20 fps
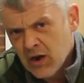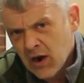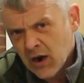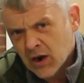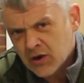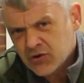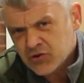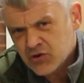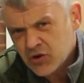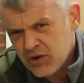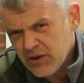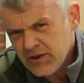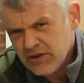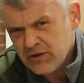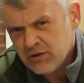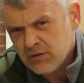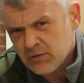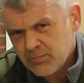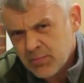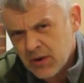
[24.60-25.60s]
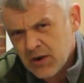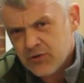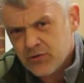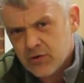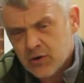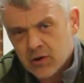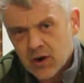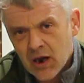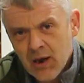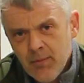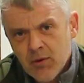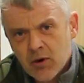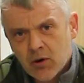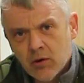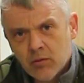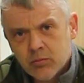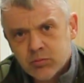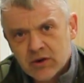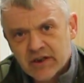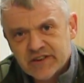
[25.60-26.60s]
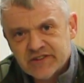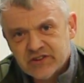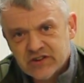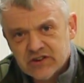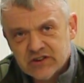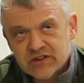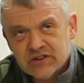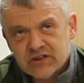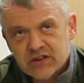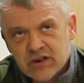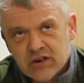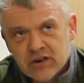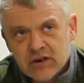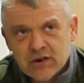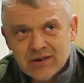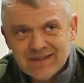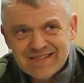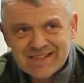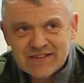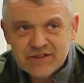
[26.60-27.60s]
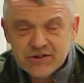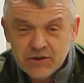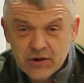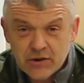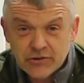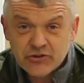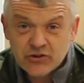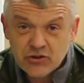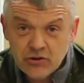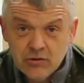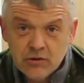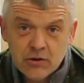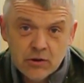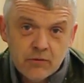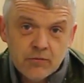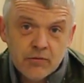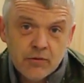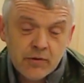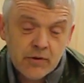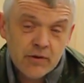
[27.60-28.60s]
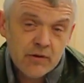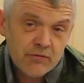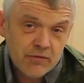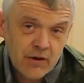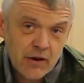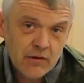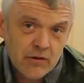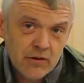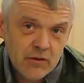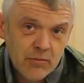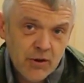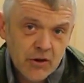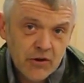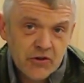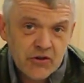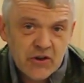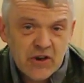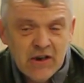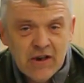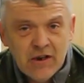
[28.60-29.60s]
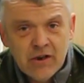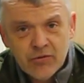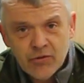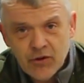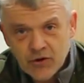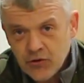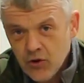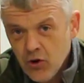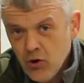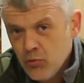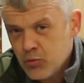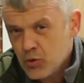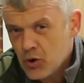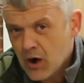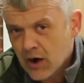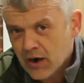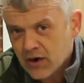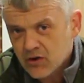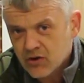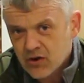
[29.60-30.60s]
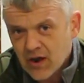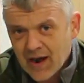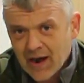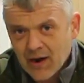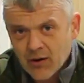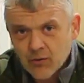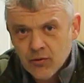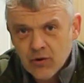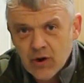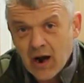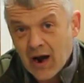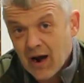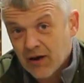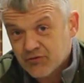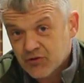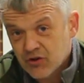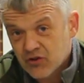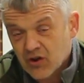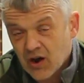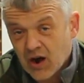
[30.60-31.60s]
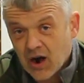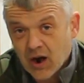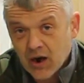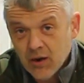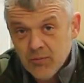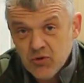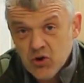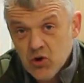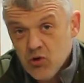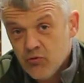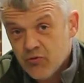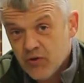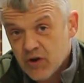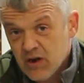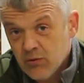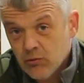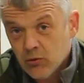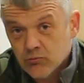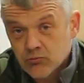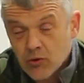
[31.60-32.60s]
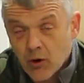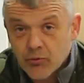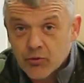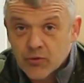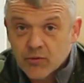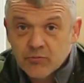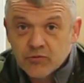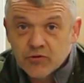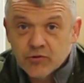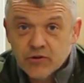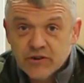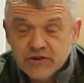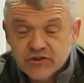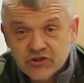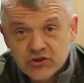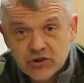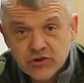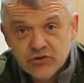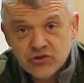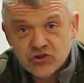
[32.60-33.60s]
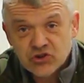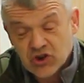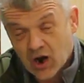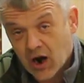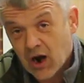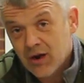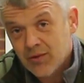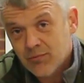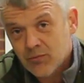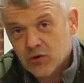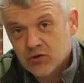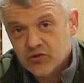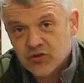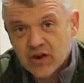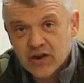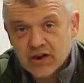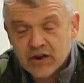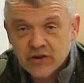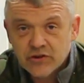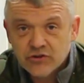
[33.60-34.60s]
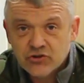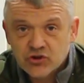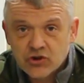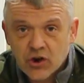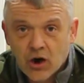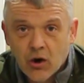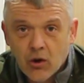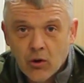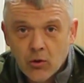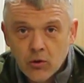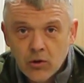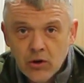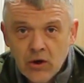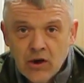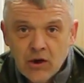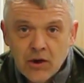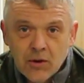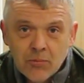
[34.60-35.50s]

Uh, traditional petrochemical plastics are, are uh, not so good for the environment. They do break down after time. UV will rot them, for instance. Time will take its toll.